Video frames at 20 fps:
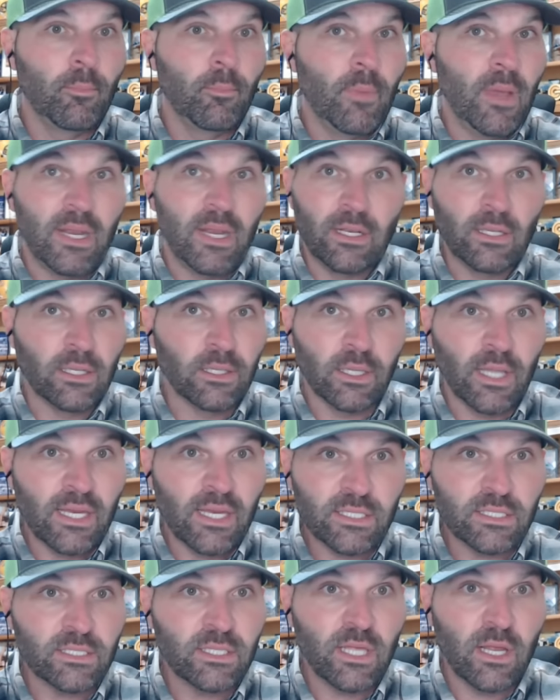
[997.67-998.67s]
In
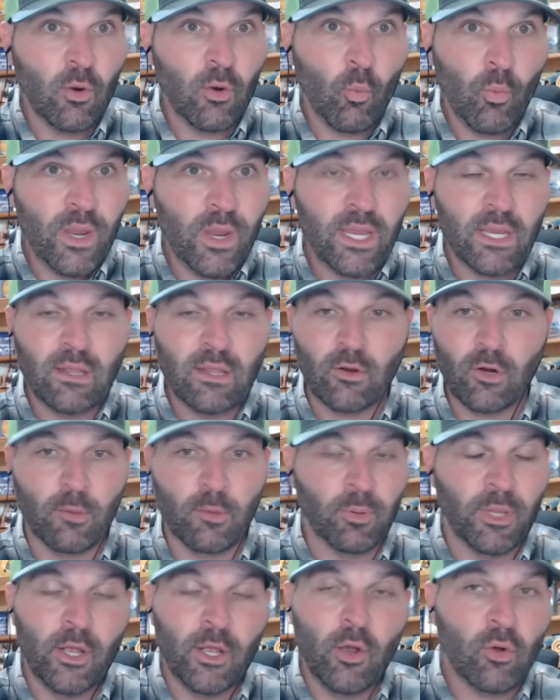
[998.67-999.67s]
less than a week, they're
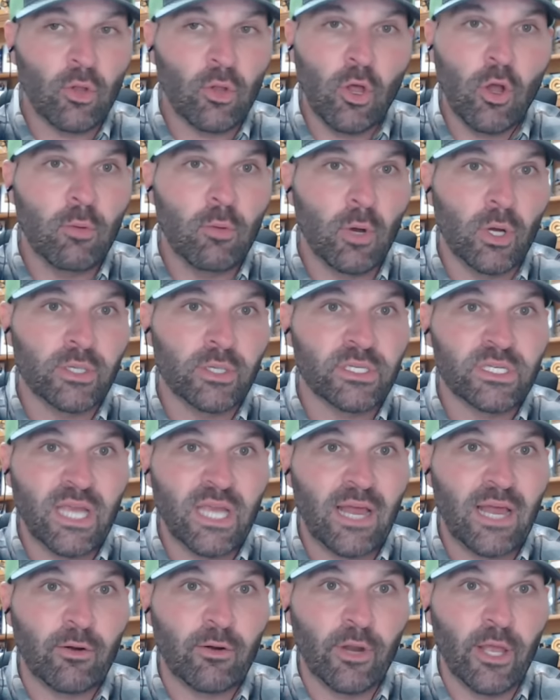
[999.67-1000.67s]
going to play Oklahoma on
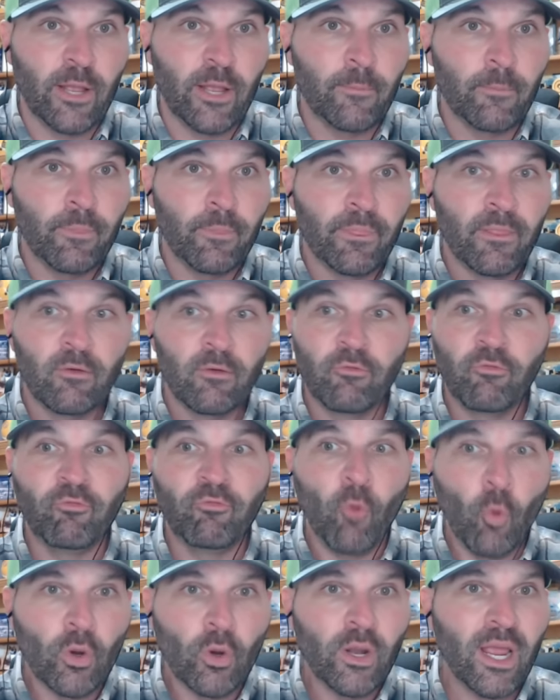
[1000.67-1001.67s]
Saturday.
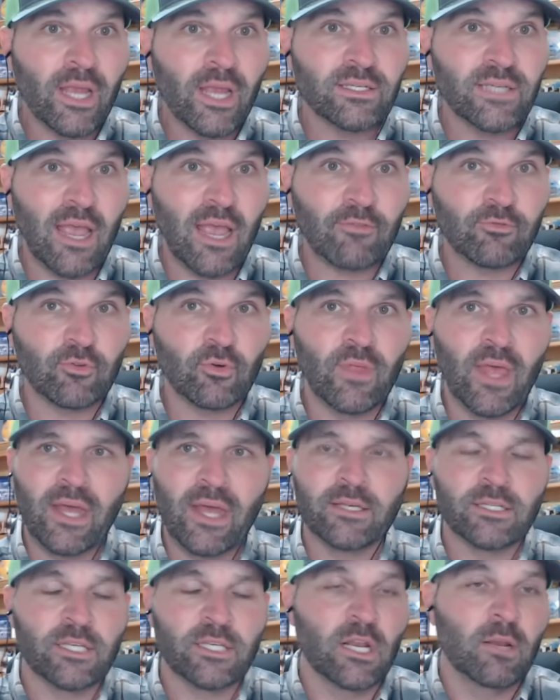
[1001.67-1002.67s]
4 days after
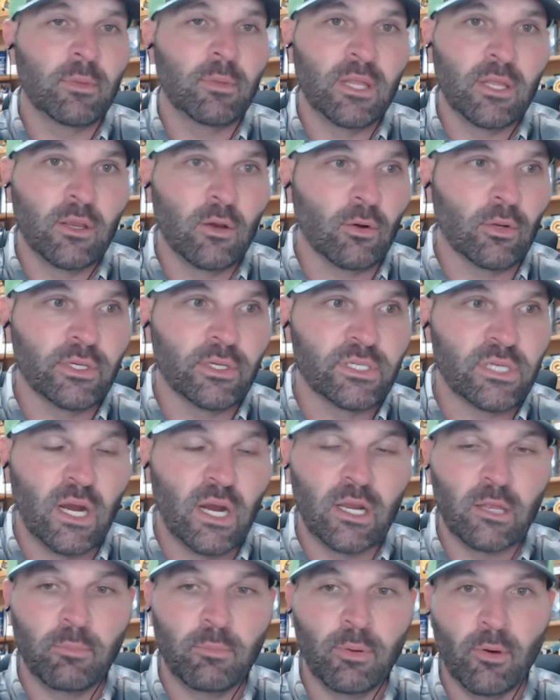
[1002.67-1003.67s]
that is going to be the early
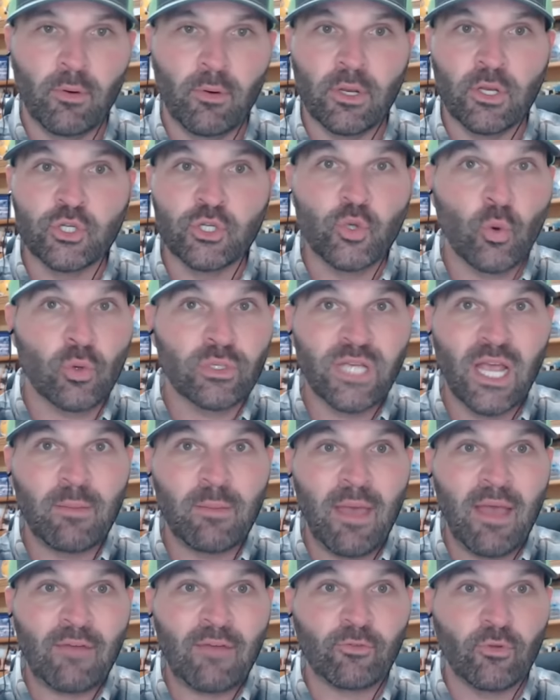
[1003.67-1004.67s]
signing period. A short
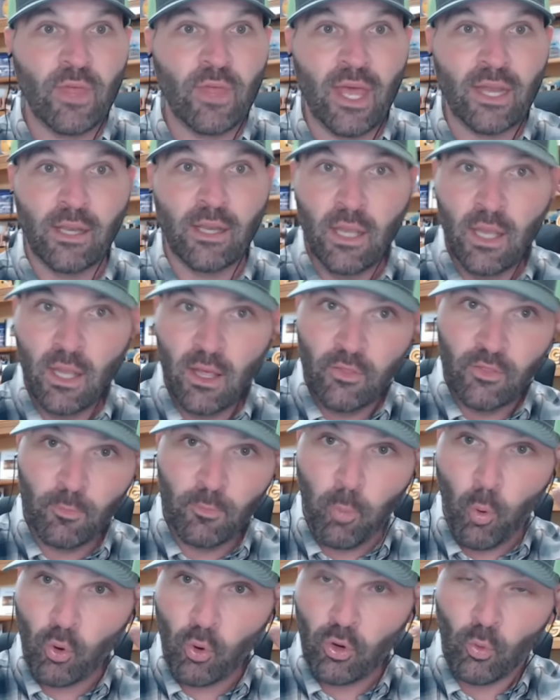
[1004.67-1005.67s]
time after that, the
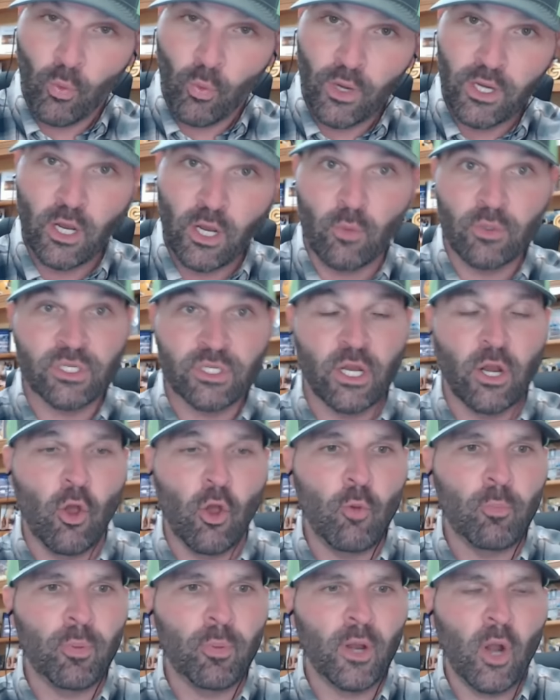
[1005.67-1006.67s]
portal window is going to
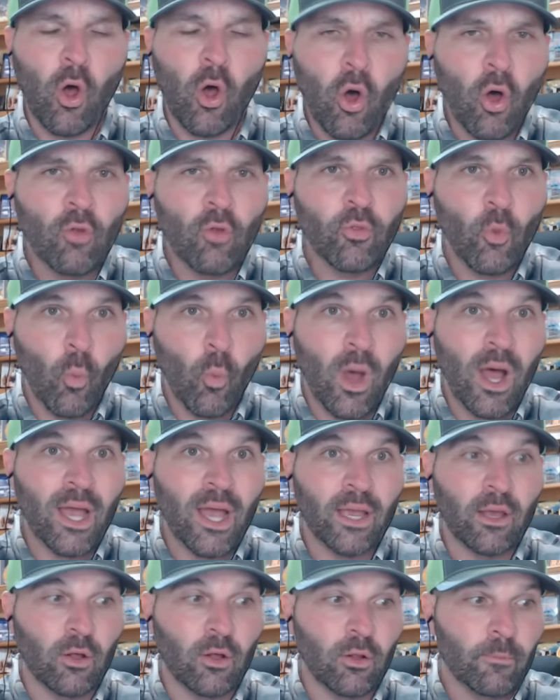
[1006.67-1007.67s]
open. All the
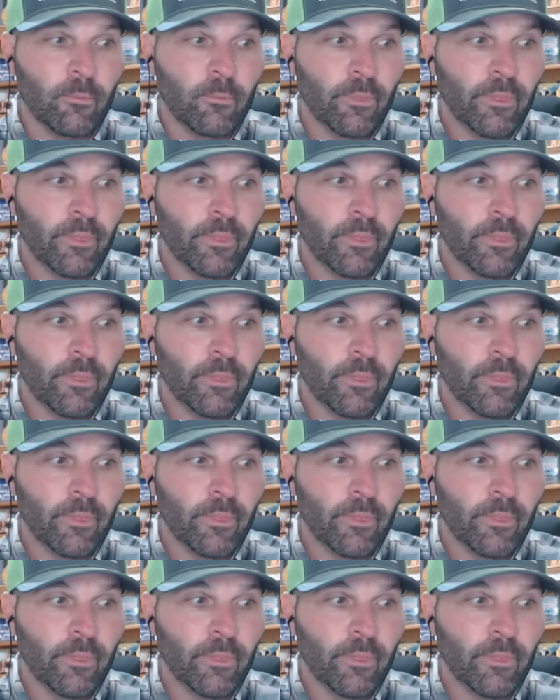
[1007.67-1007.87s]
while,